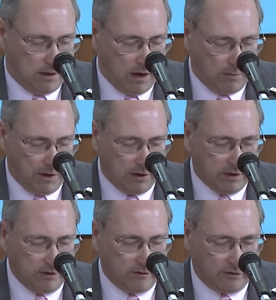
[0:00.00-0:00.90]
Our
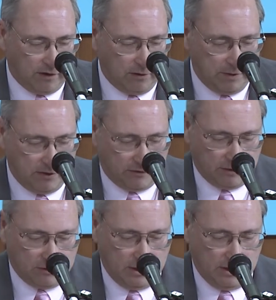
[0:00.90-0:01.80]
markets are
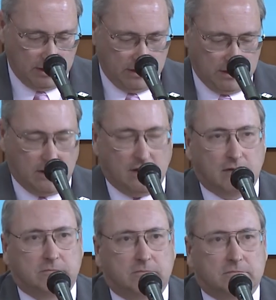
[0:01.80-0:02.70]
basically
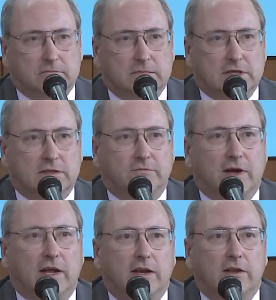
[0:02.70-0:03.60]

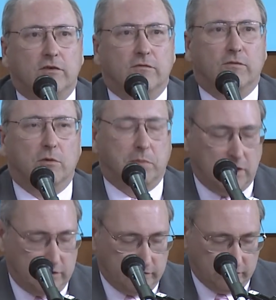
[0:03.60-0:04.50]
divided into 4
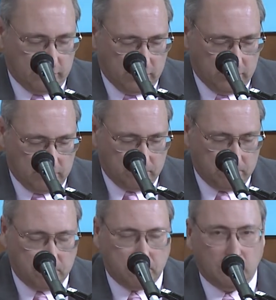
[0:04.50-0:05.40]
parts.
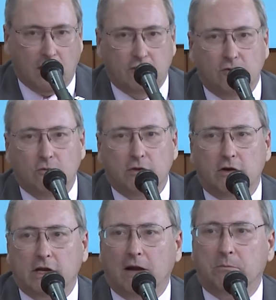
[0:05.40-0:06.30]
Large
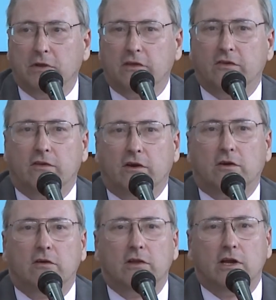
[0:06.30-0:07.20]
nuclear complexes that are
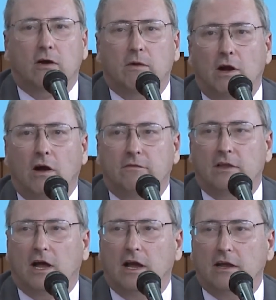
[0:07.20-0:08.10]
currently going
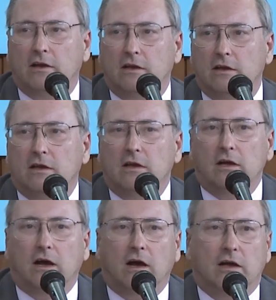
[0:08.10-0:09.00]
offline,
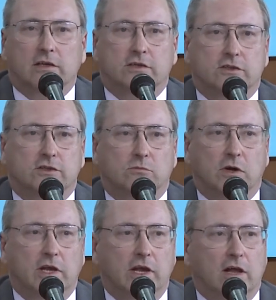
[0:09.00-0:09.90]
such as the
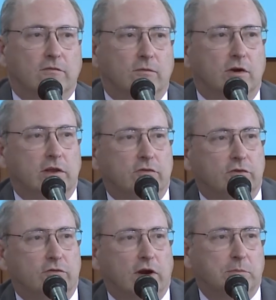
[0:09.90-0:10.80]
one in California that
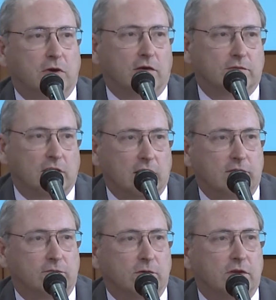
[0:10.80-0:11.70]
just dropped
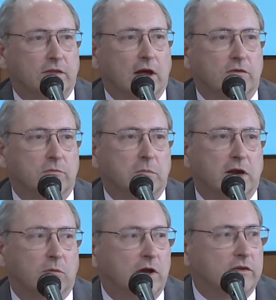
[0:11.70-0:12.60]
offline for the 1,000
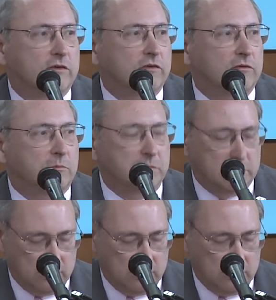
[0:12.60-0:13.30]
megawatt system.